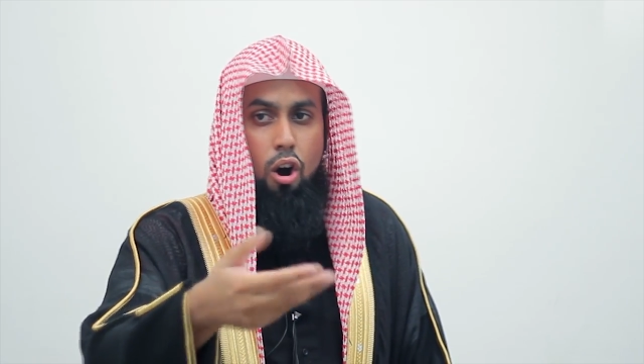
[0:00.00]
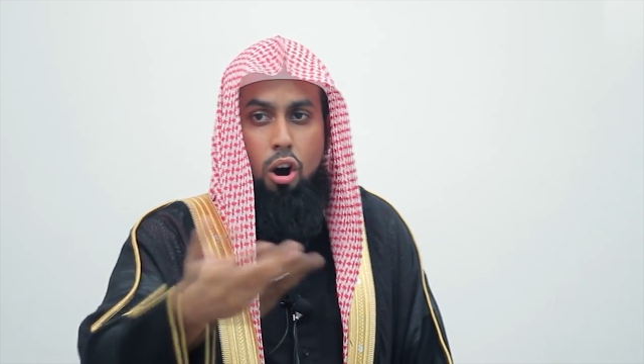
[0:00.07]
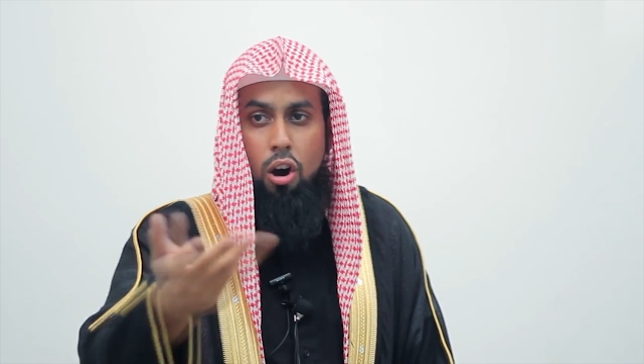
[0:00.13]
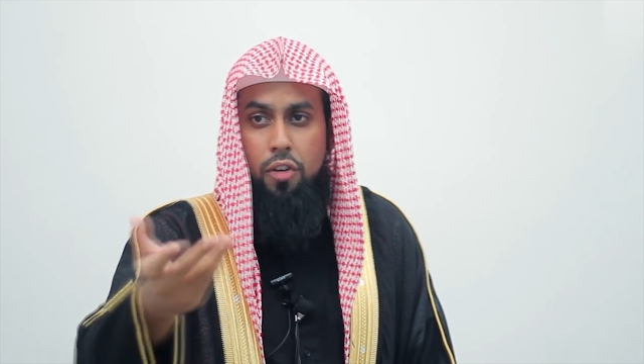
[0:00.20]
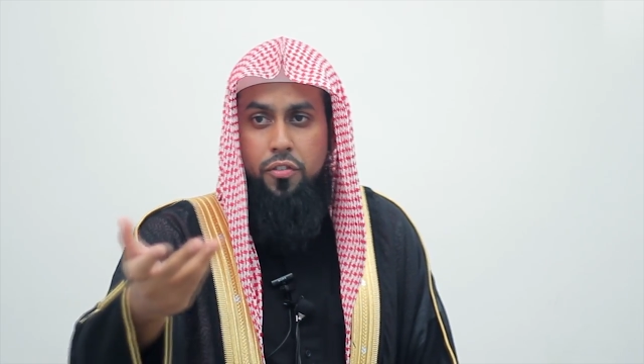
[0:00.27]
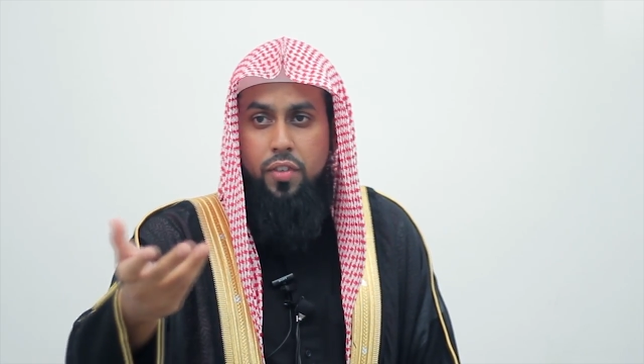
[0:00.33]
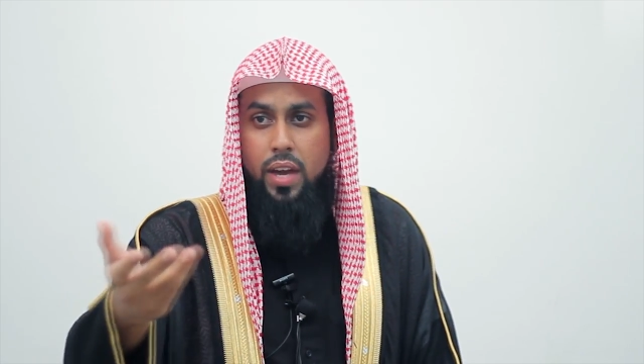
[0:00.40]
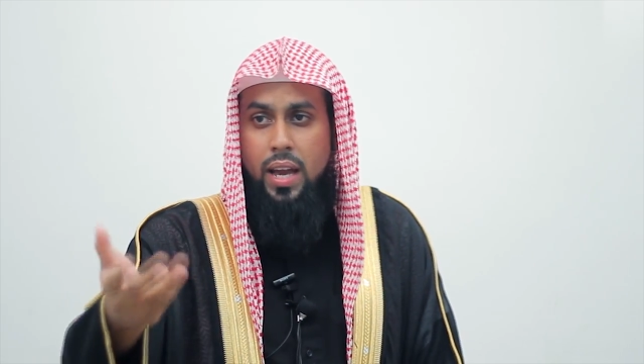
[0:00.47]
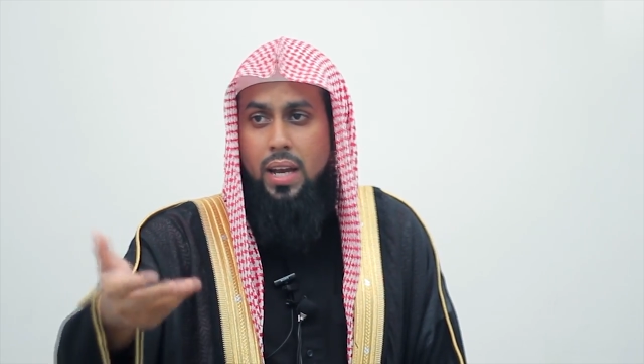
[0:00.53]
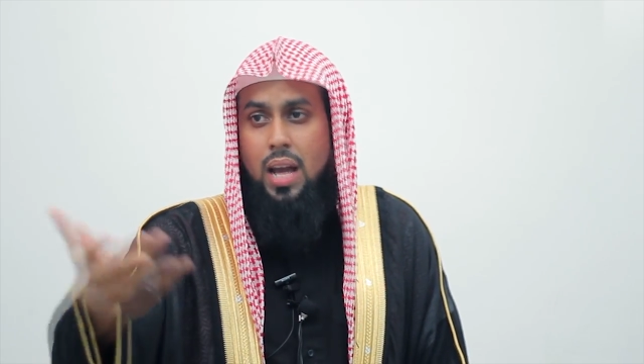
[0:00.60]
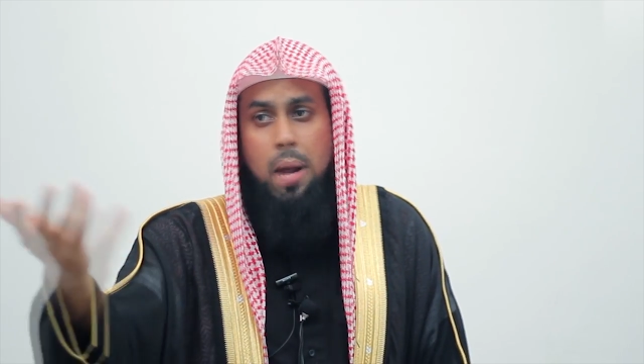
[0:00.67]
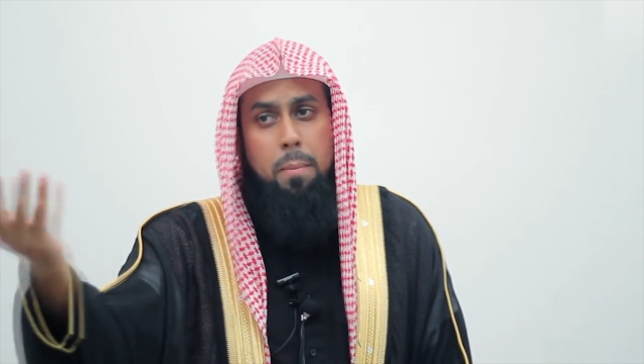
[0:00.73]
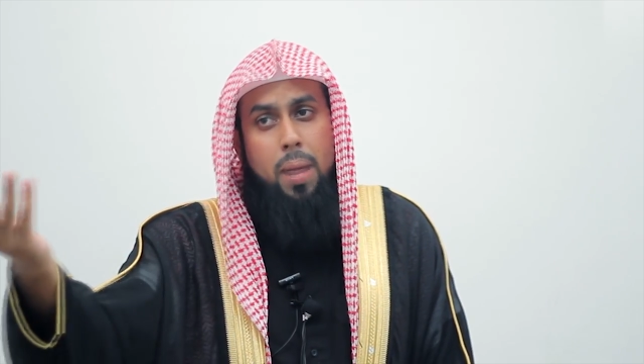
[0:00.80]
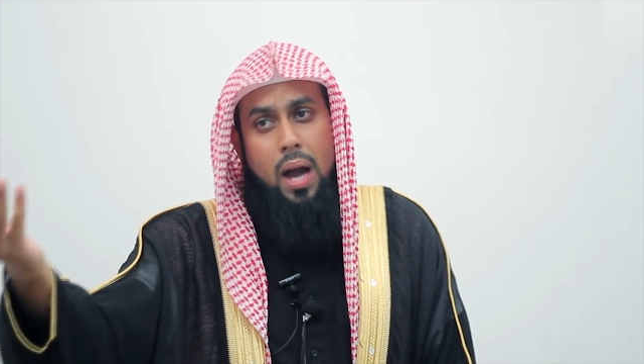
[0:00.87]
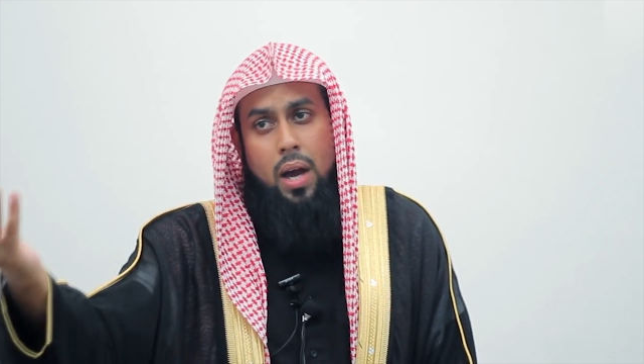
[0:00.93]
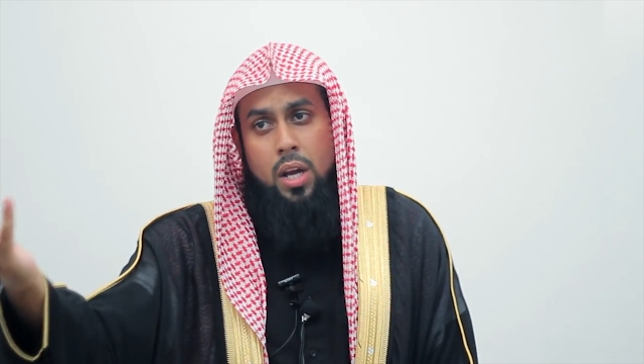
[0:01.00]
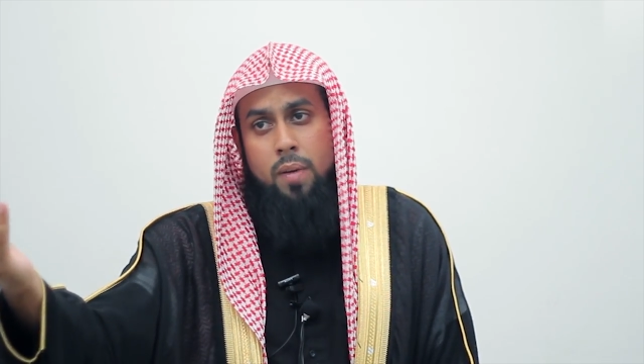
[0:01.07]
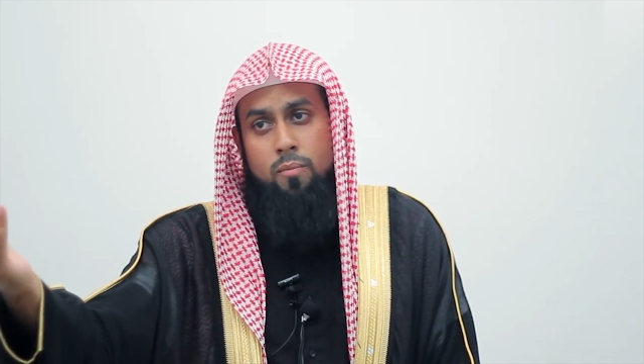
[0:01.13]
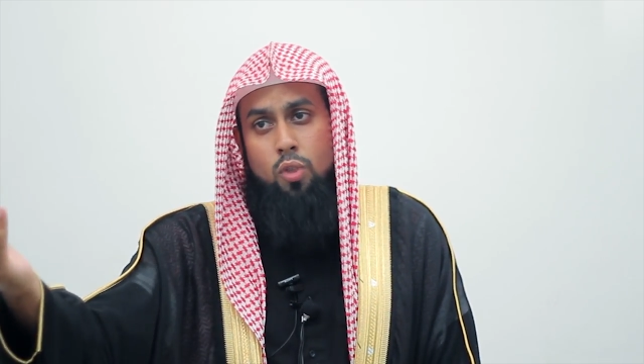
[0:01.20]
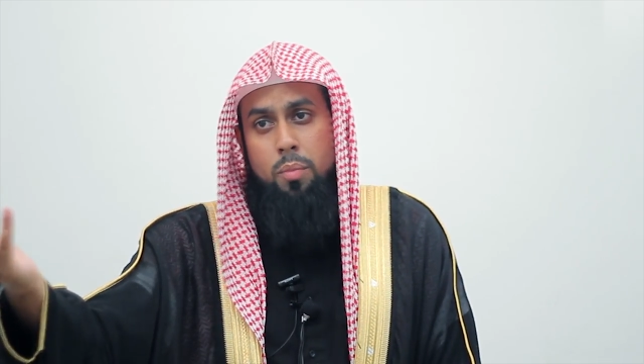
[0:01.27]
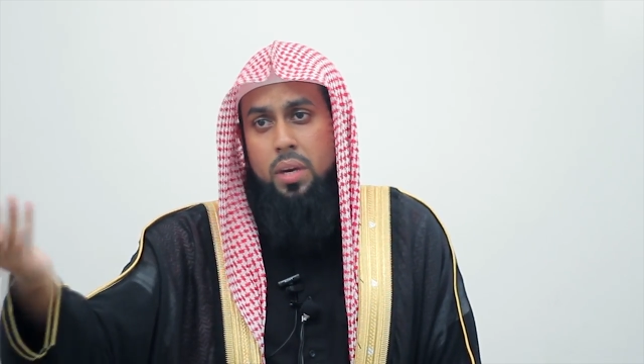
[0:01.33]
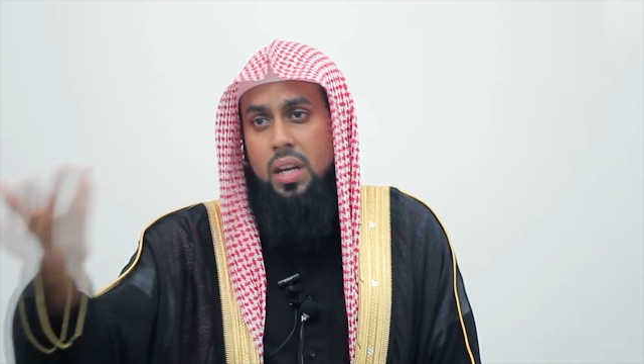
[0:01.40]
of a
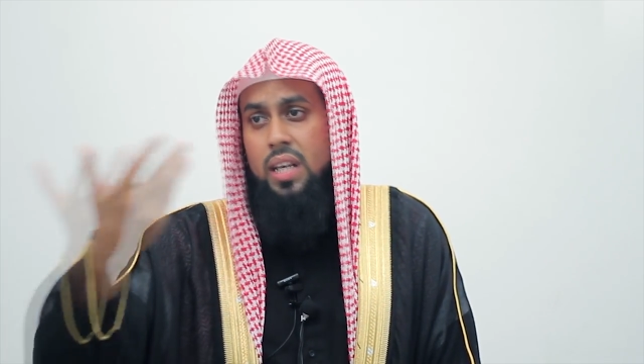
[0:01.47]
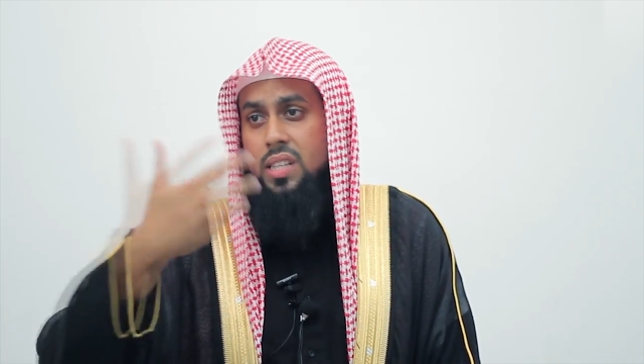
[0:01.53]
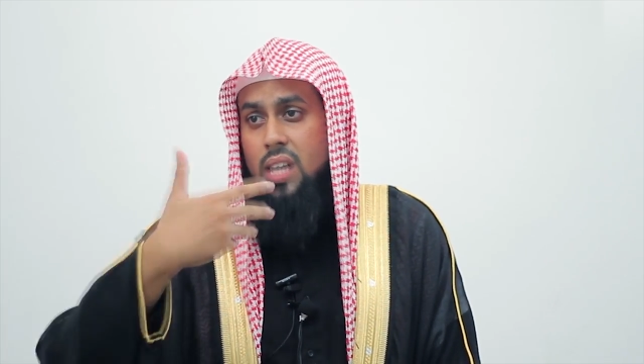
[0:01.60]
non-mahram woman